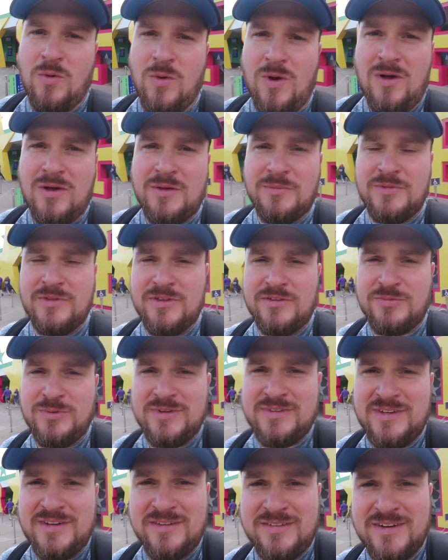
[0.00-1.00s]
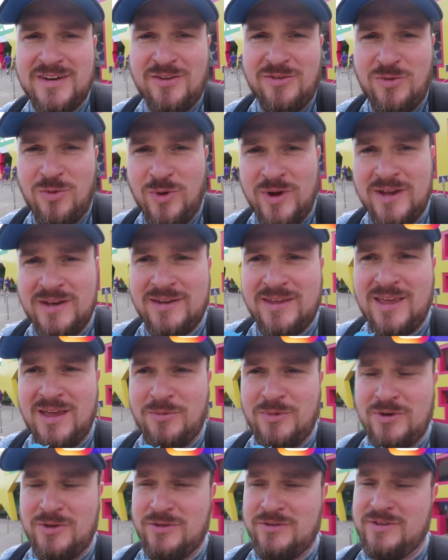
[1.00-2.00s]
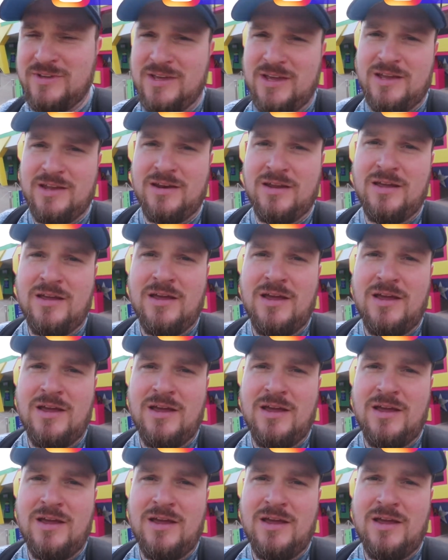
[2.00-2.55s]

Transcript: Welcome to this week's edition of When Can We Do This Again?